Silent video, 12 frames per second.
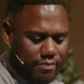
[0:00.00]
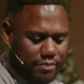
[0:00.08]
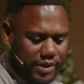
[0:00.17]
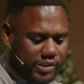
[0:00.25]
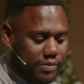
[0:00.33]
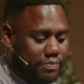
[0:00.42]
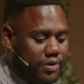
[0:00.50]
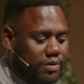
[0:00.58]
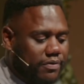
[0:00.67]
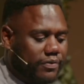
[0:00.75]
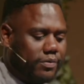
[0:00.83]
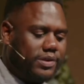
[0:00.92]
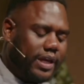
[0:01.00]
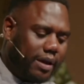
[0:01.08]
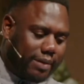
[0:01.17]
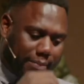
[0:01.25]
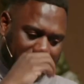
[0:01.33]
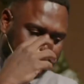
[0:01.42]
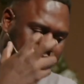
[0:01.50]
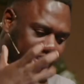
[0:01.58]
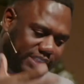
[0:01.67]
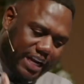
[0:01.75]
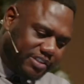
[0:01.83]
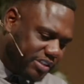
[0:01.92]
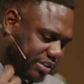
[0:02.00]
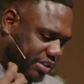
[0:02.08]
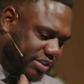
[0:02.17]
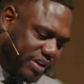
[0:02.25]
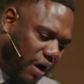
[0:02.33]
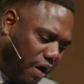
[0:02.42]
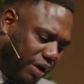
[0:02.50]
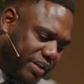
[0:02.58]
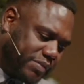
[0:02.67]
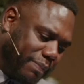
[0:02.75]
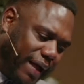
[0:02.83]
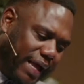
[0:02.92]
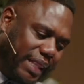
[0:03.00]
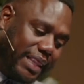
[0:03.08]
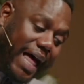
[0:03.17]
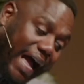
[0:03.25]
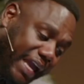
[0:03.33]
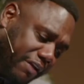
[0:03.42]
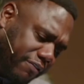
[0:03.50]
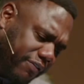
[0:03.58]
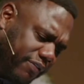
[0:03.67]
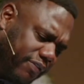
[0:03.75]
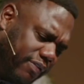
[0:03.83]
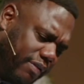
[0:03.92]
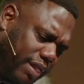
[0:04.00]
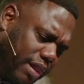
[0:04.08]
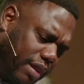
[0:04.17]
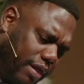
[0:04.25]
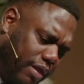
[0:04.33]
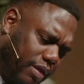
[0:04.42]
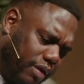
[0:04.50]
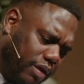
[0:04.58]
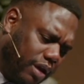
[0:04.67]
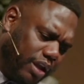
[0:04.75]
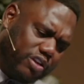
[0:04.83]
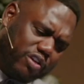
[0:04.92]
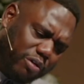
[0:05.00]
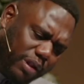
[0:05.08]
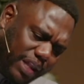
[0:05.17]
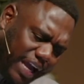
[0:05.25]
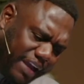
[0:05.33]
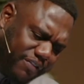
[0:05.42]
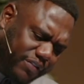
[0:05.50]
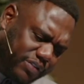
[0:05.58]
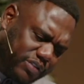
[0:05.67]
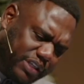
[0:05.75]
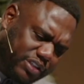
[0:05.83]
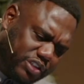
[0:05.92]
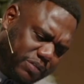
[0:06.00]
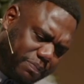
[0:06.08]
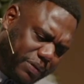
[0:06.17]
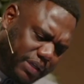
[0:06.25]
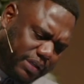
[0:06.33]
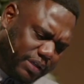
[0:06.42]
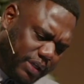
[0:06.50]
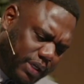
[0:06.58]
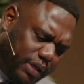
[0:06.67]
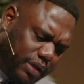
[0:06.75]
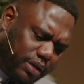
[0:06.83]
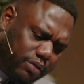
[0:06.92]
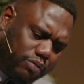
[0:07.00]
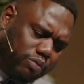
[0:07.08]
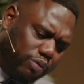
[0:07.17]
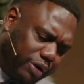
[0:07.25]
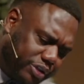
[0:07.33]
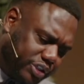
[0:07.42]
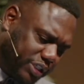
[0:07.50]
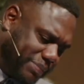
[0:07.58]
it's a beautiful thing. And I'm not, it's not just a song, it's my life. And your life is, it should be worship